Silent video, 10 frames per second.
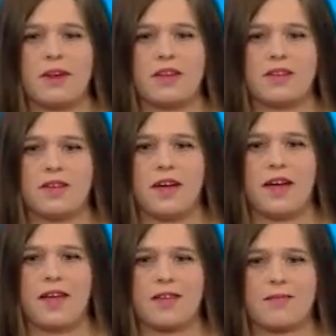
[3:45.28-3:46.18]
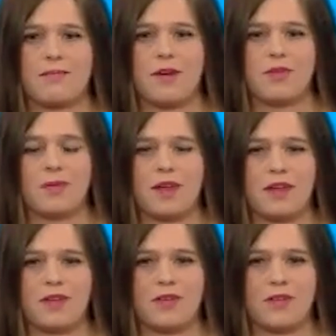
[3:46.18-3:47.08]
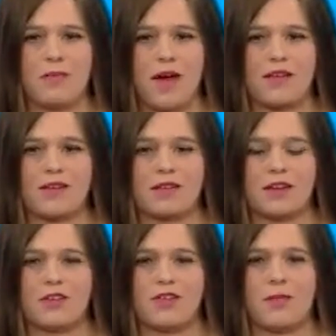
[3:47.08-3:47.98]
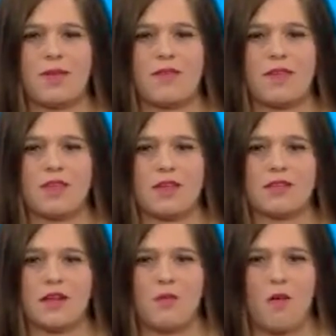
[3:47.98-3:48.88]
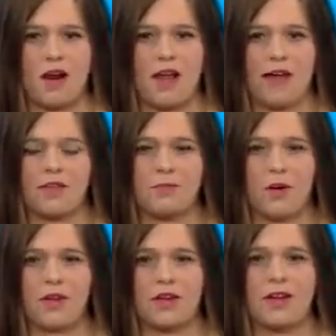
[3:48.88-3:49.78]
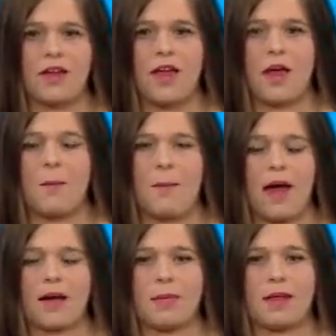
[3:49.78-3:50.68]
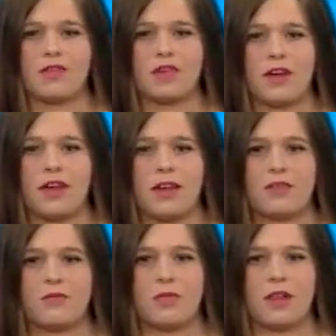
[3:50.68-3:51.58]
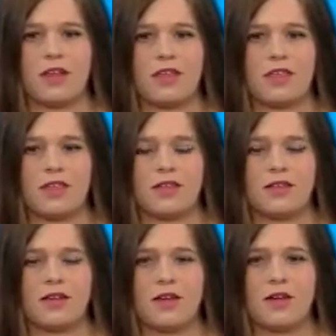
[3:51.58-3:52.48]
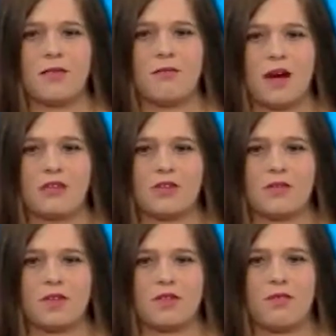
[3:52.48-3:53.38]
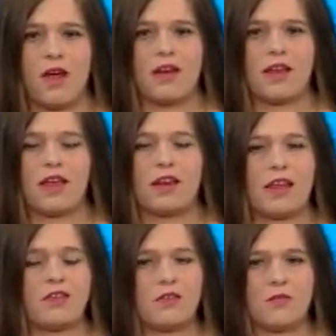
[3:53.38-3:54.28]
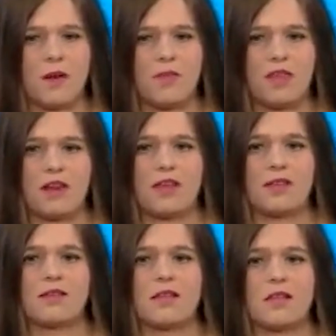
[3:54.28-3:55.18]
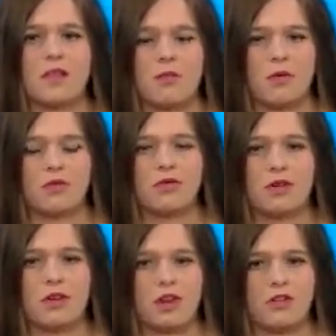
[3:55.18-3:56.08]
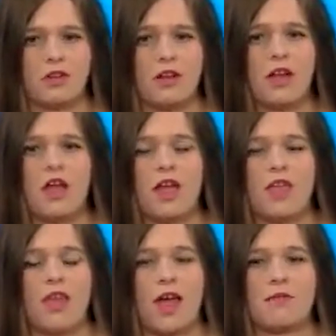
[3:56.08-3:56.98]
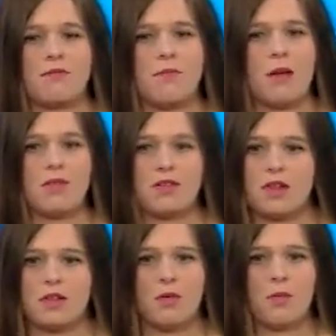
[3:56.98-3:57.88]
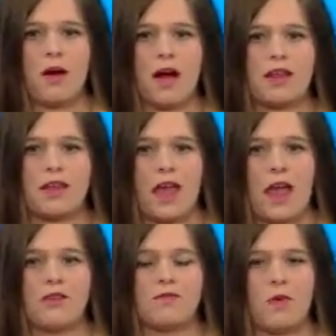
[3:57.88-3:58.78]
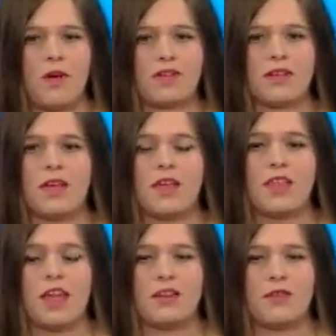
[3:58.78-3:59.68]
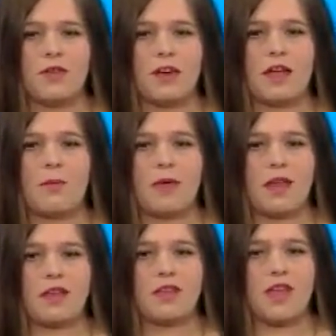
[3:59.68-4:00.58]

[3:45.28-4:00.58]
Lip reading: the Prime Minister has much bigger issues about his leadership if he thinks that one outspoken backbencher is really this much of a threat. He needs to remember that it is a Liberal tradition that members of the Liberal Party can voice their differing